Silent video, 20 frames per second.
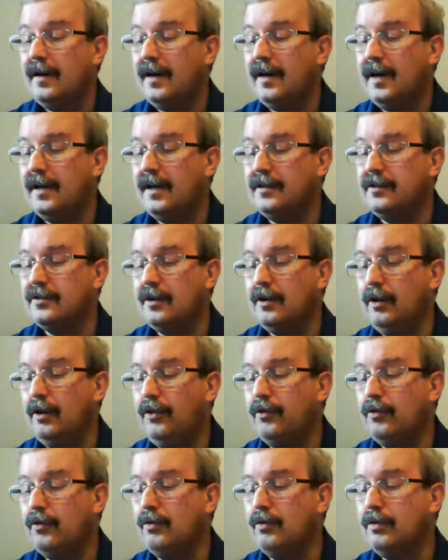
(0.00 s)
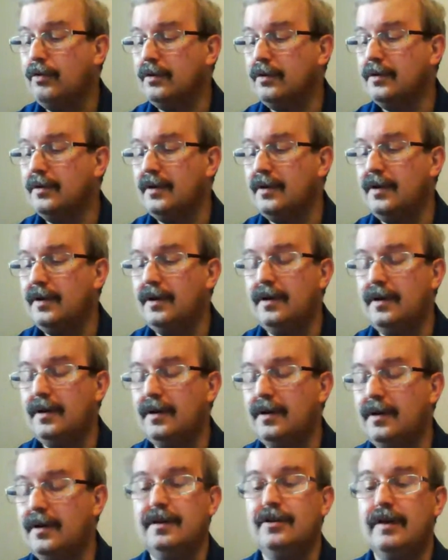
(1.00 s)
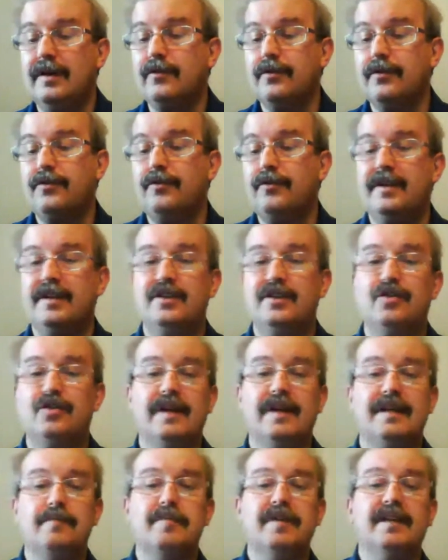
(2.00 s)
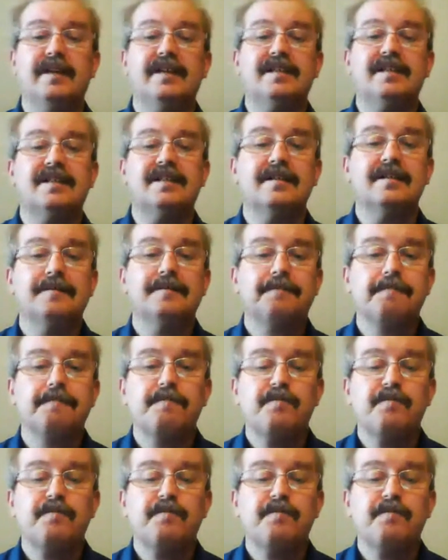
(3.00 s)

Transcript: And although, I've gone through it in 20 minutes,